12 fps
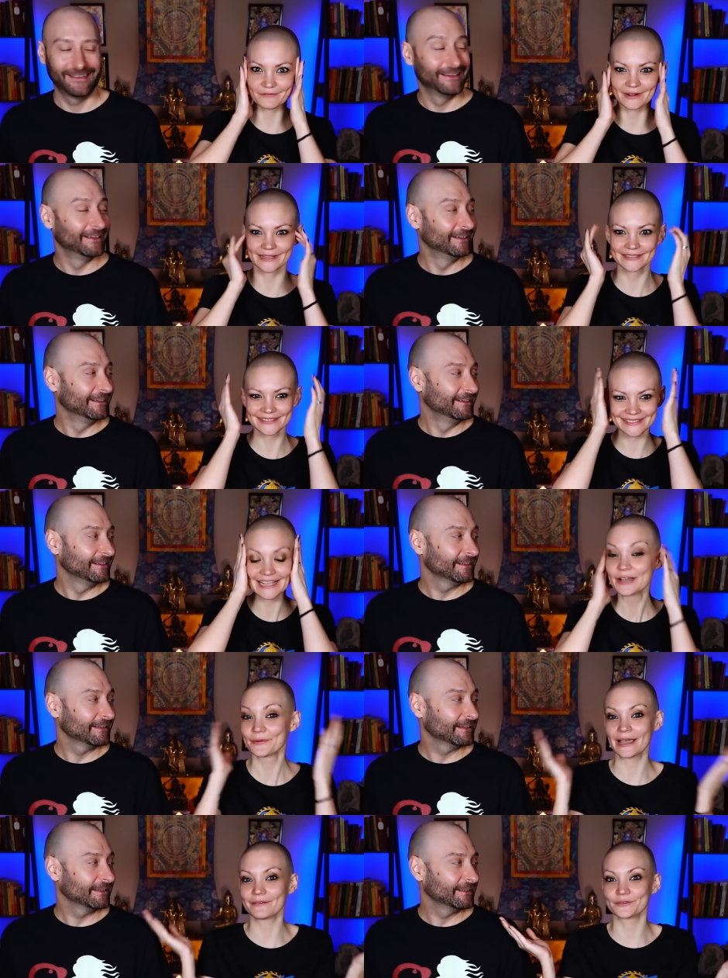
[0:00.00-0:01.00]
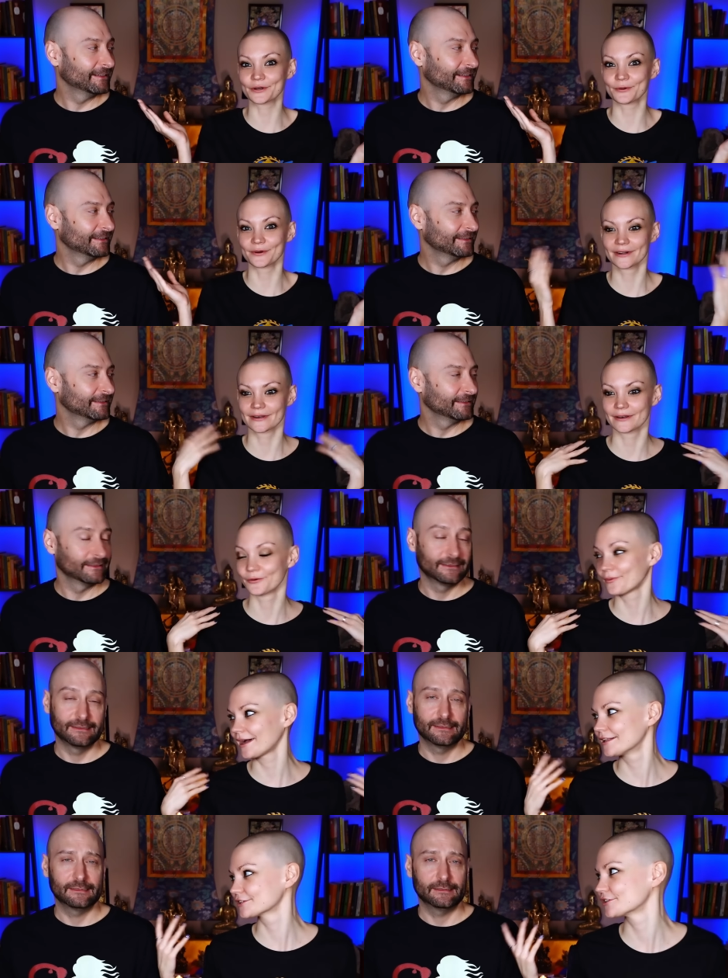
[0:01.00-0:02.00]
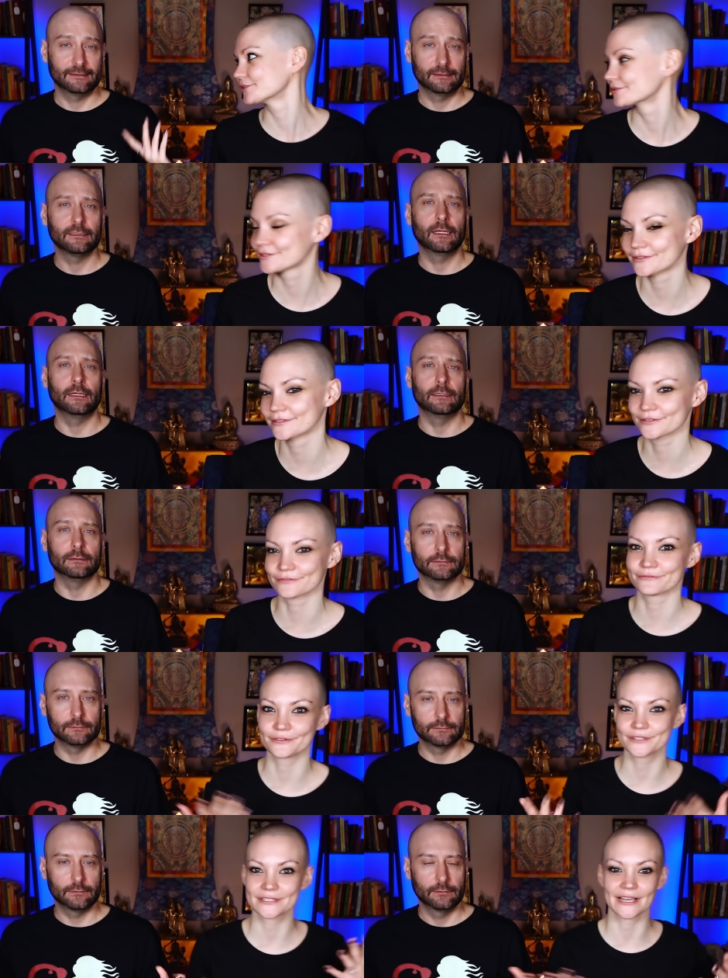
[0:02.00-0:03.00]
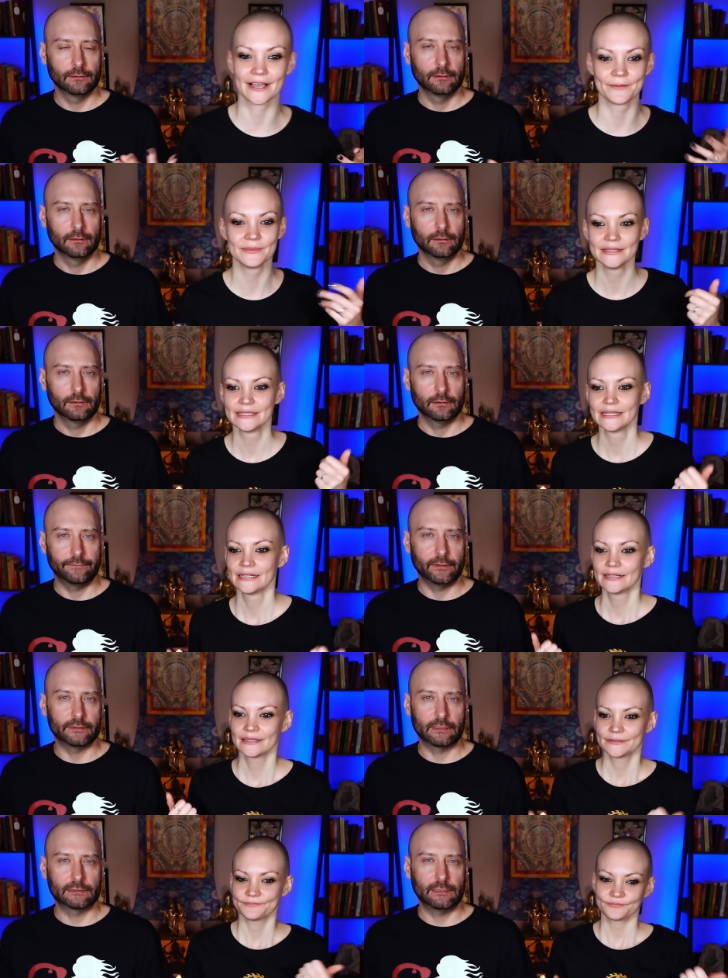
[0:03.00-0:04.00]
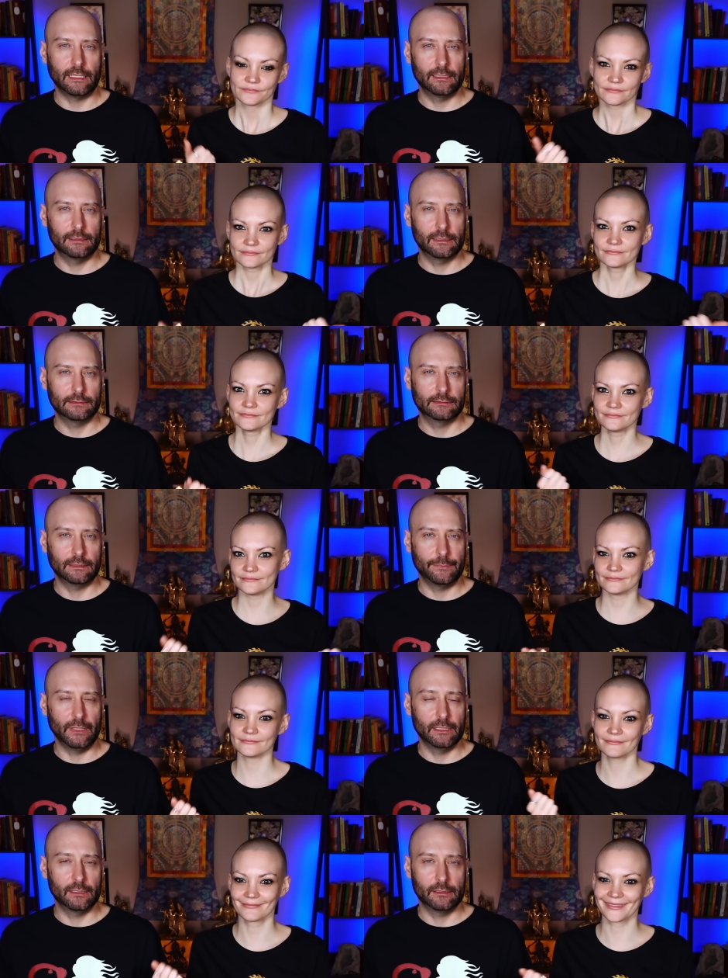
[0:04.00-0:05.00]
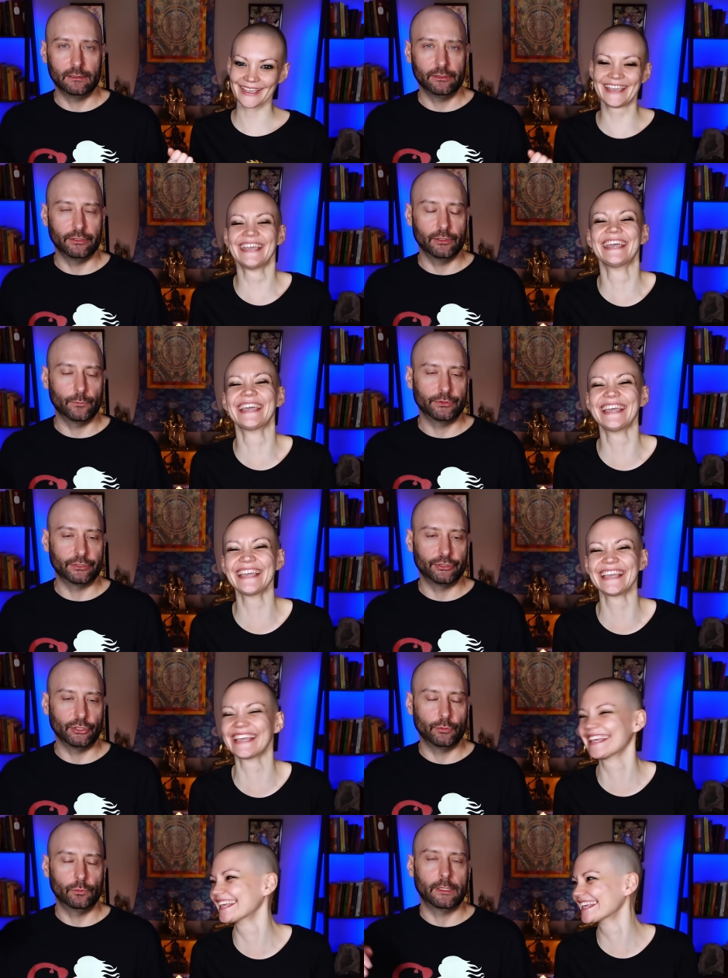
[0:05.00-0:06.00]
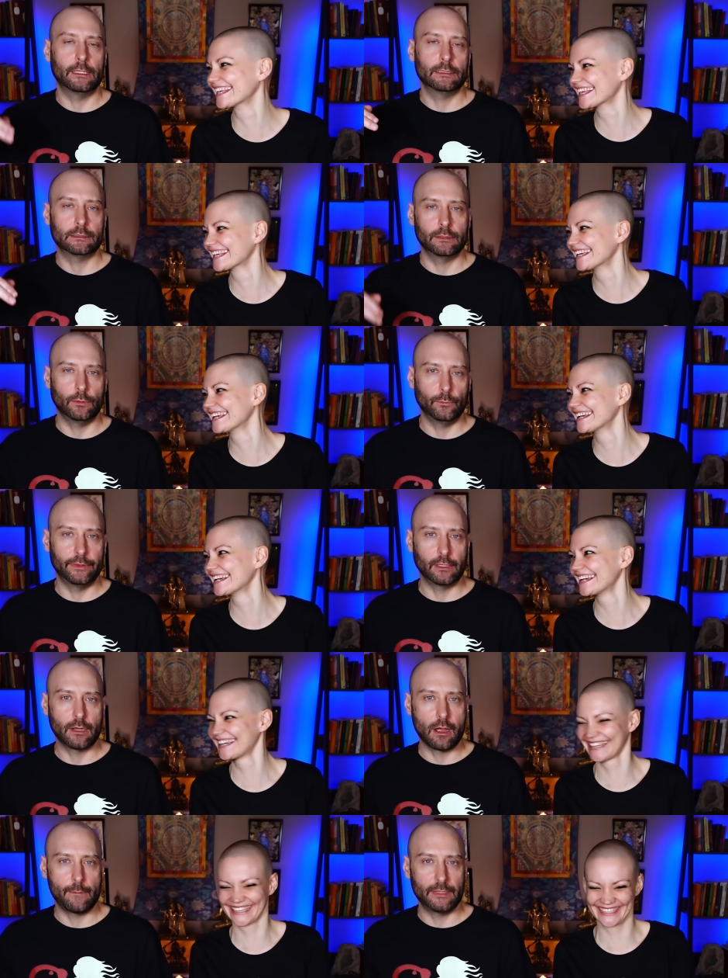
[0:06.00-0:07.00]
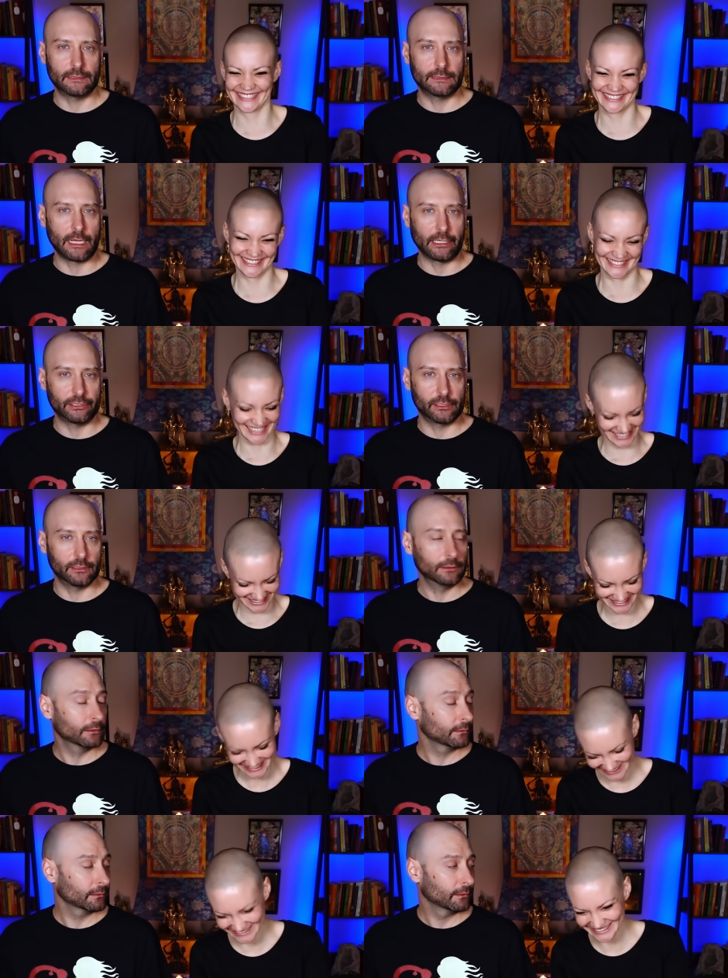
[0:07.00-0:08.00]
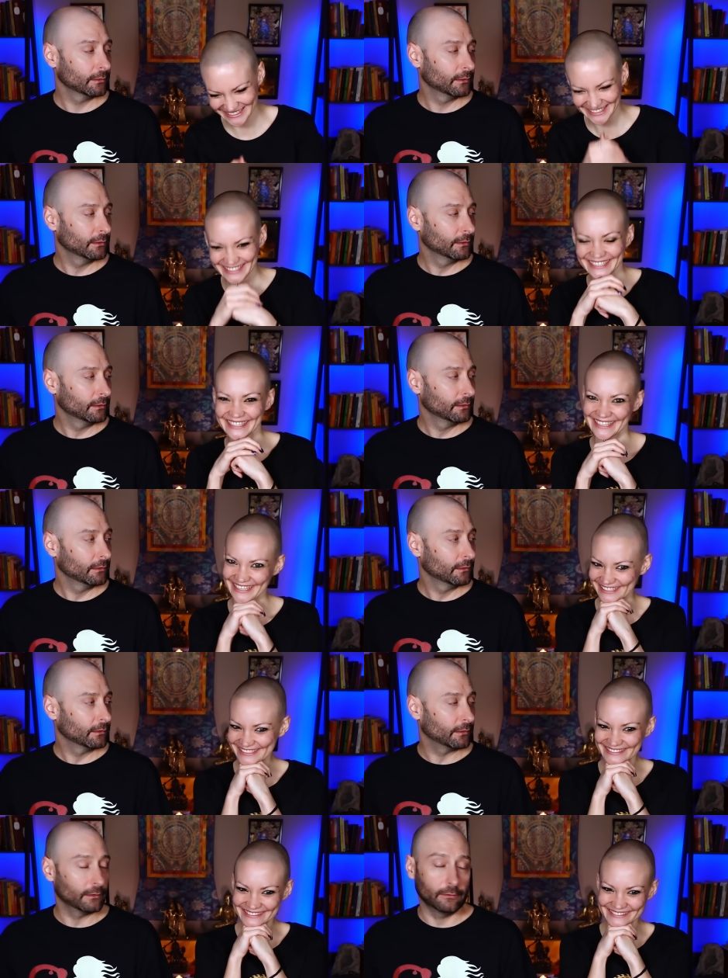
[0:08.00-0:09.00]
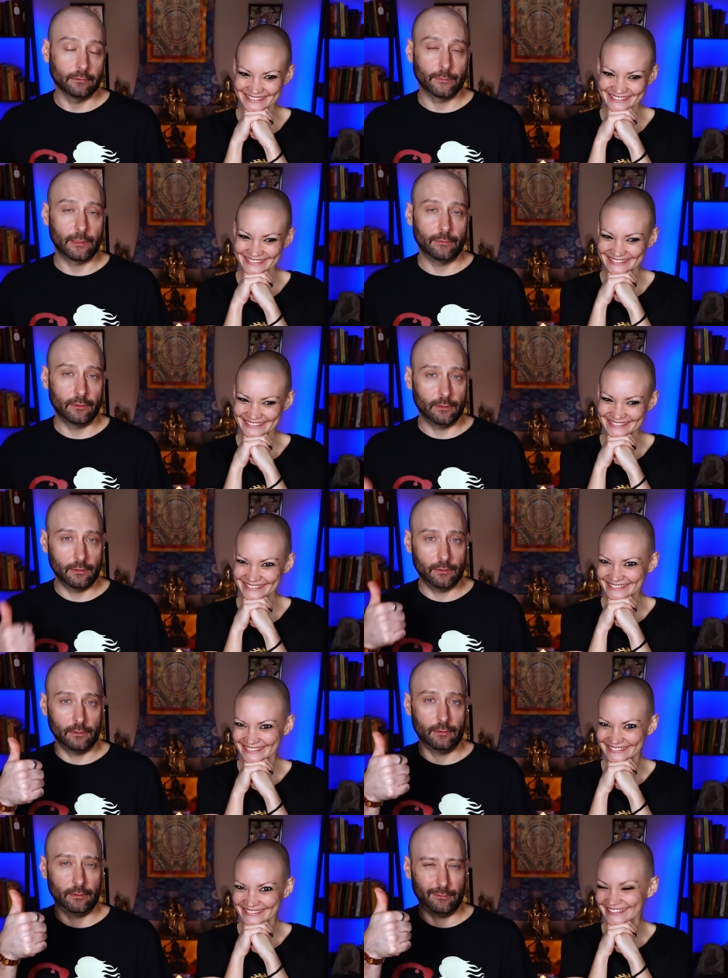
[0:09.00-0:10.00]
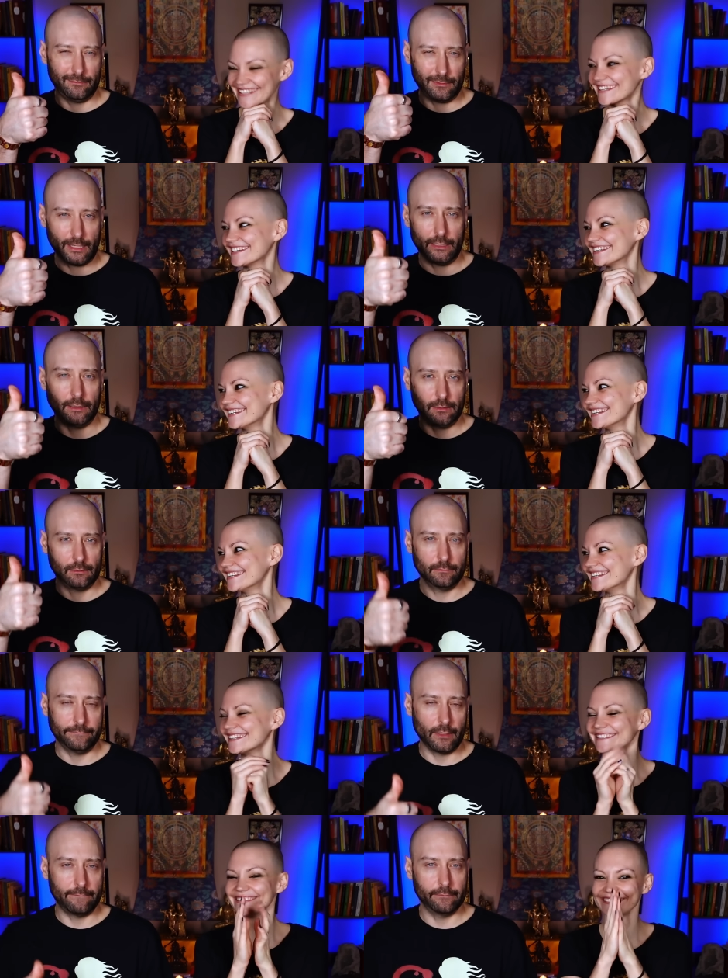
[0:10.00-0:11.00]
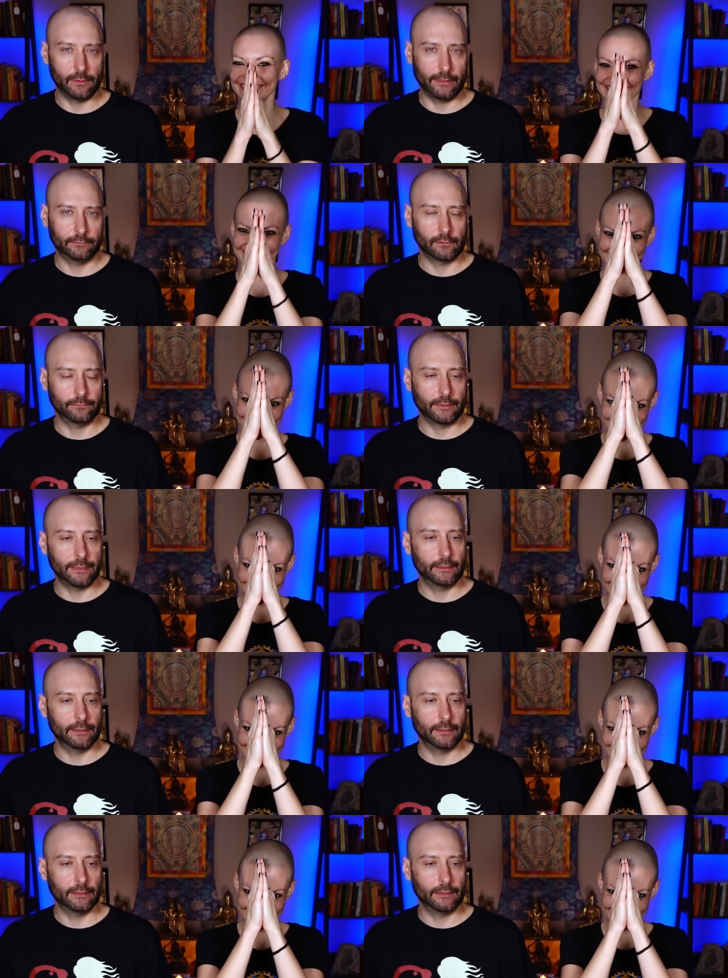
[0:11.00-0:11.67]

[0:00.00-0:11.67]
Speaker 1: friends. We haven't recorded in a while, too, so this is the first time. If you're as excited as Sabina, you know what to do.
Speaker 2: Let us know in the comment section. Yes. And remember to like. If you haven't liked already,